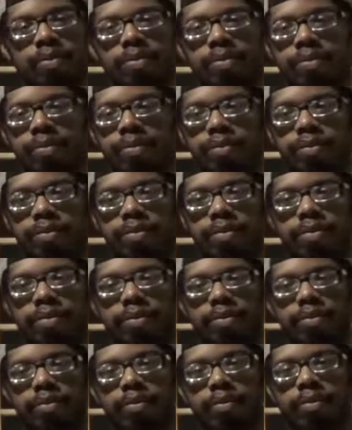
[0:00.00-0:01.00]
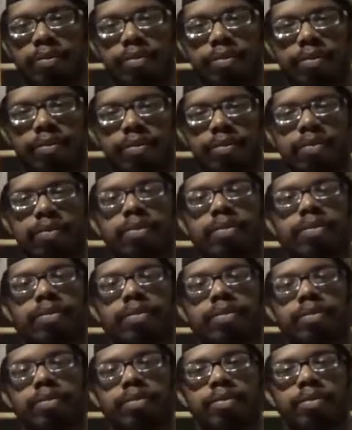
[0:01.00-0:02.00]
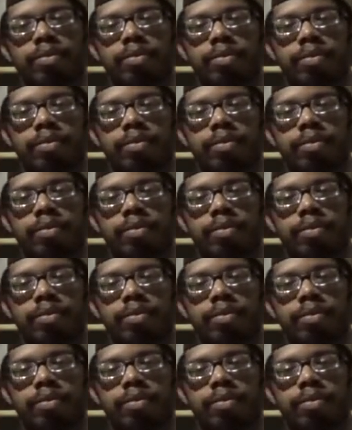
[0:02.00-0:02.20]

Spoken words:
(not speaking)